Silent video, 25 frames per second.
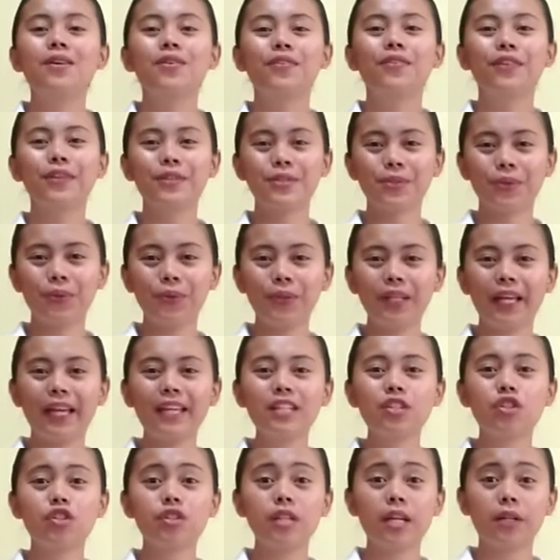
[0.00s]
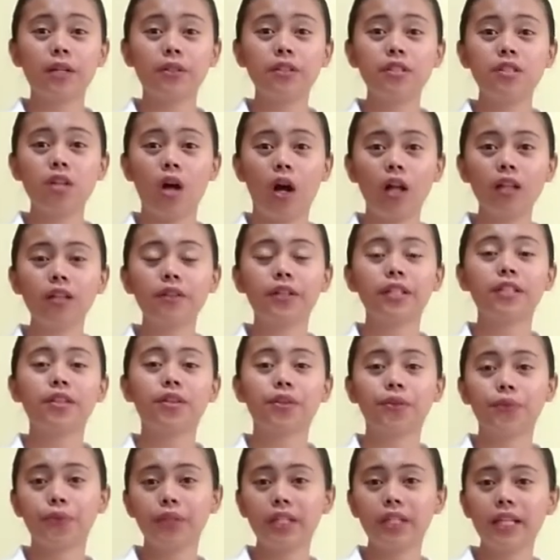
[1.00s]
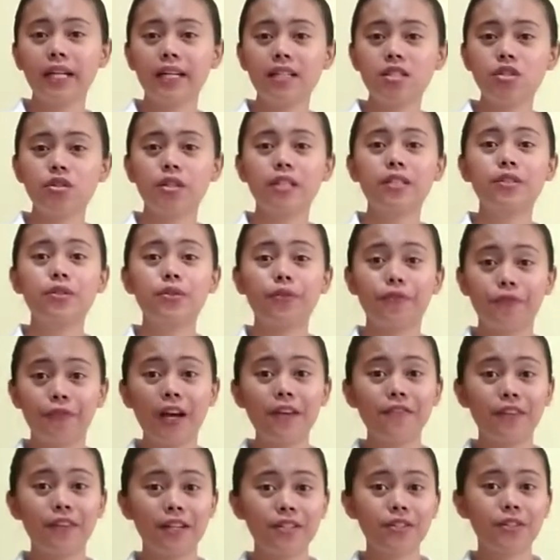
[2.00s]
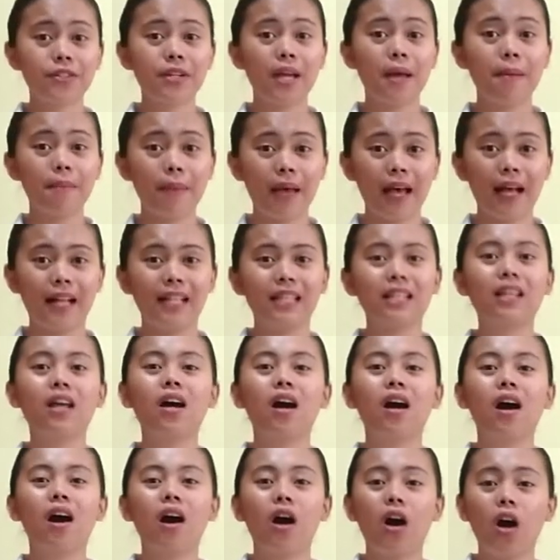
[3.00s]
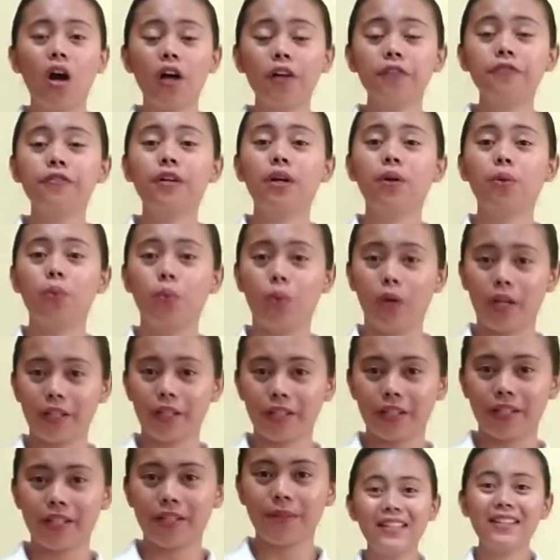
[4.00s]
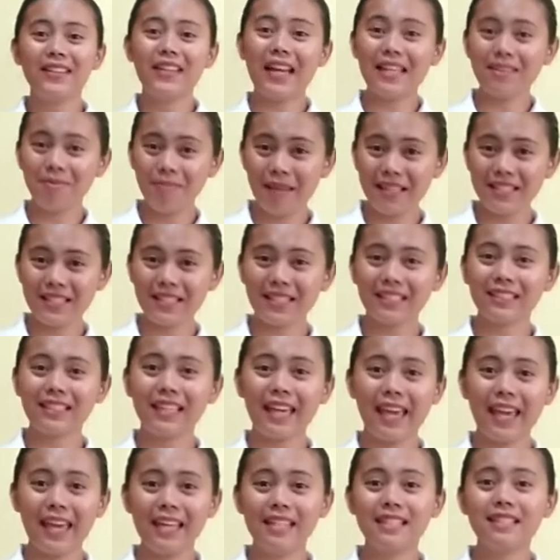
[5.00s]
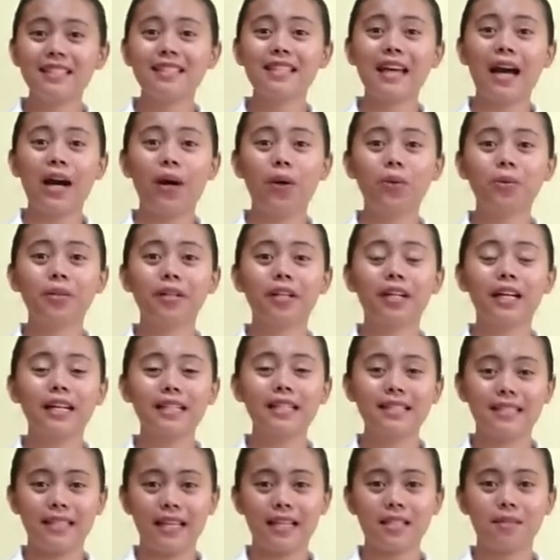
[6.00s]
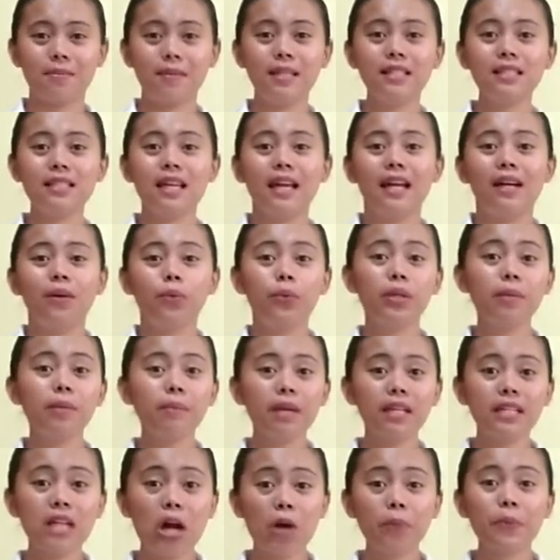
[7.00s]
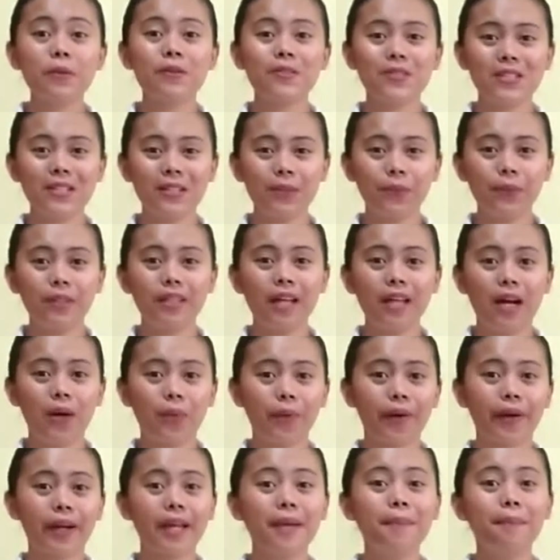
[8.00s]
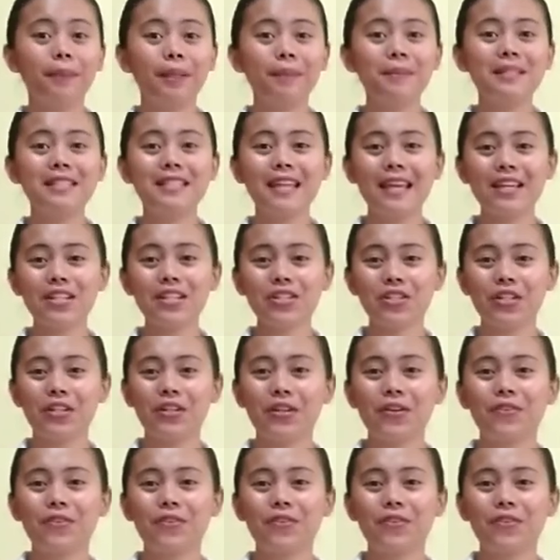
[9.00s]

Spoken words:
For school age, they could tolerate 300 to 500 ml of water. That basically ends our assessment. We may now proceed with our implementation.